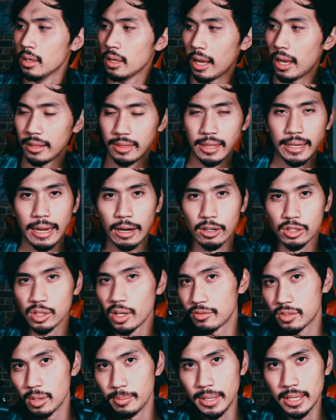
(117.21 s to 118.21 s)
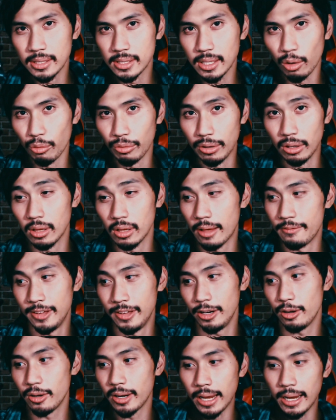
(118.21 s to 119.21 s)
I think Airsoft to me is like a real life
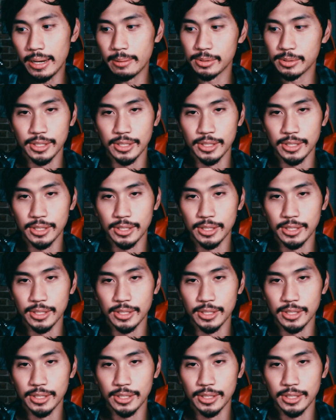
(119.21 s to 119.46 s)
video game.